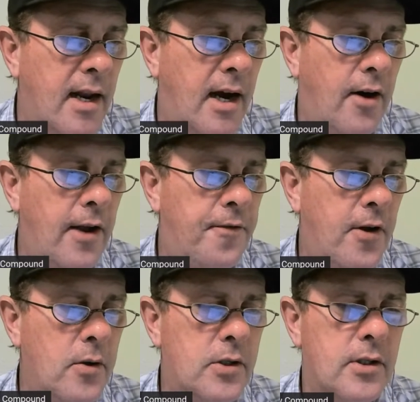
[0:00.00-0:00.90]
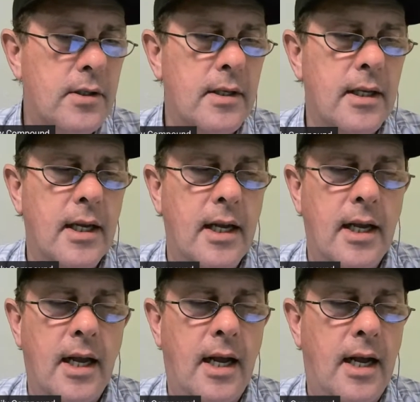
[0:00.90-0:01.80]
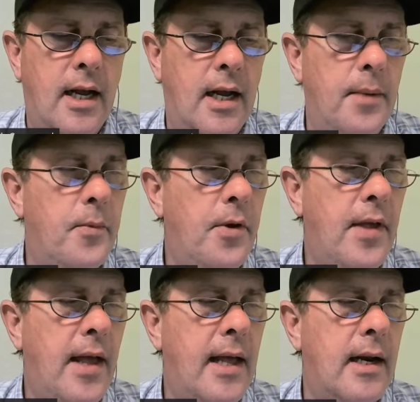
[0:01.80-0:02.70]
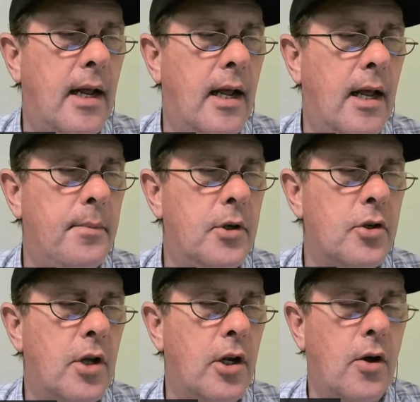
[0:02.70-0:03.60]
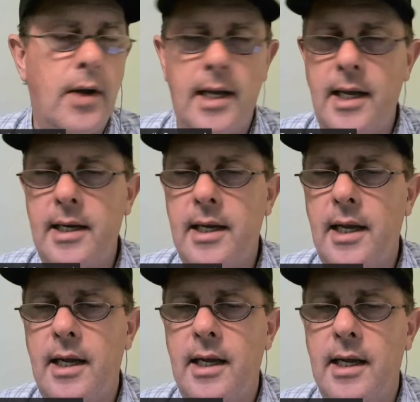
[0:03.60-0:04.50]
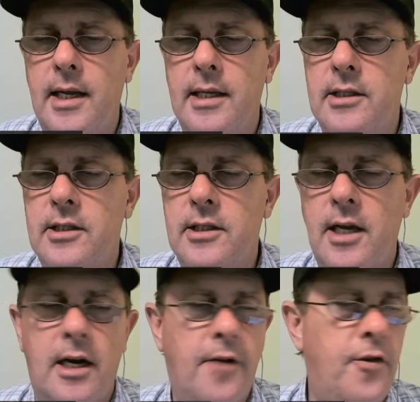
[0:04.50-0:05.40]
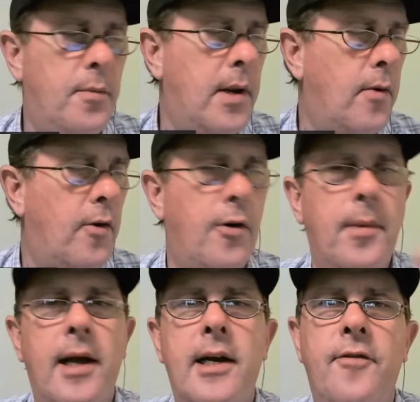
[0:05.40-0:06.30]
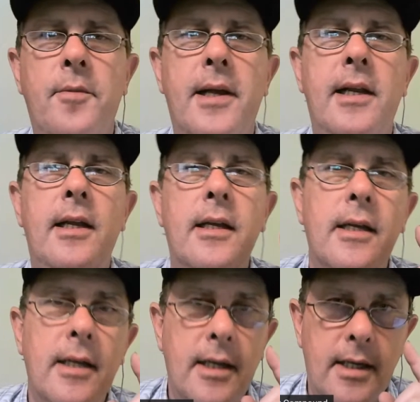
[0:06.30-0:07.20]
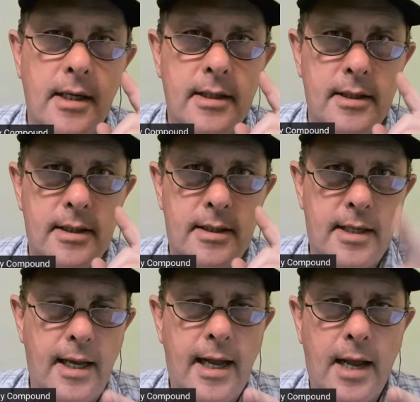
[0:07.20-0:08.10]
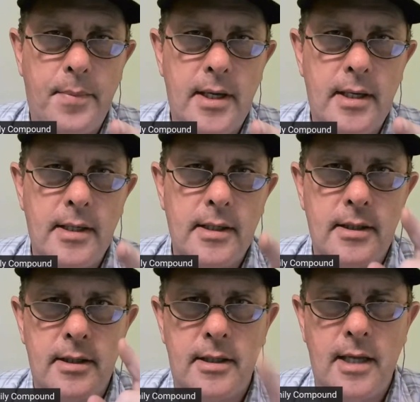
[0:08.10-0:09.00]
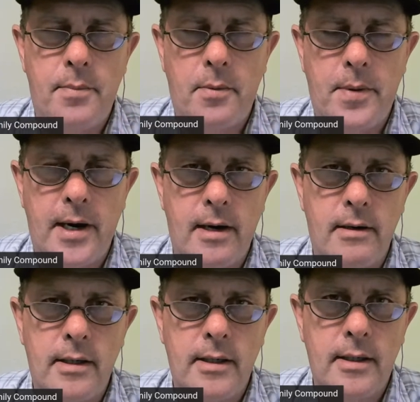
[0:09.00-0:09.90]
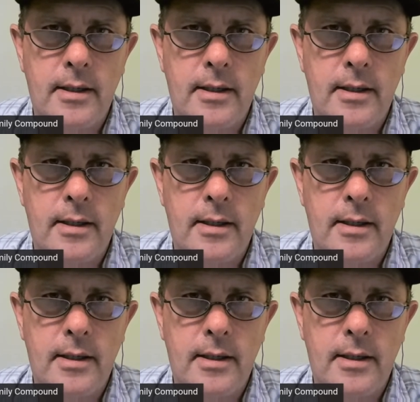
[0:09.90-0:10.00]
All right, folks. With that, I'm just going to go ahead and sign off here, but I want to remind everybody, stay happy, stay prepared,